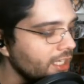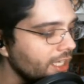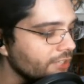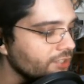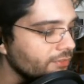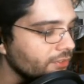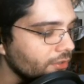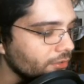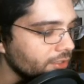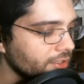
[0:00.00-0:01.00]
I actually have
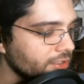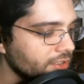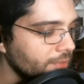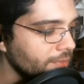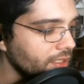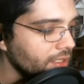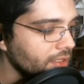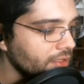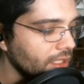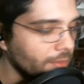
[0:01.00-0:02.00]
another list that
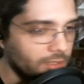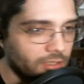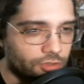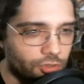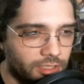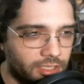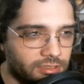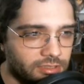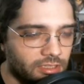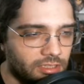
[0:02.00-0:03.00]
I'm going to
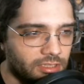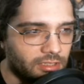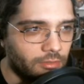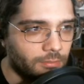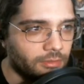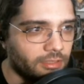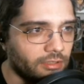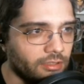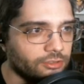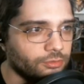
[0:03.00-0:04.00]
showcase in another build
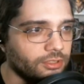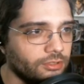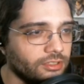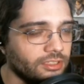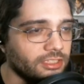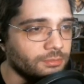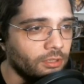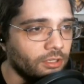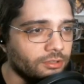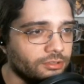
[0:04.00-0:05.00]
later on this week using Desperado.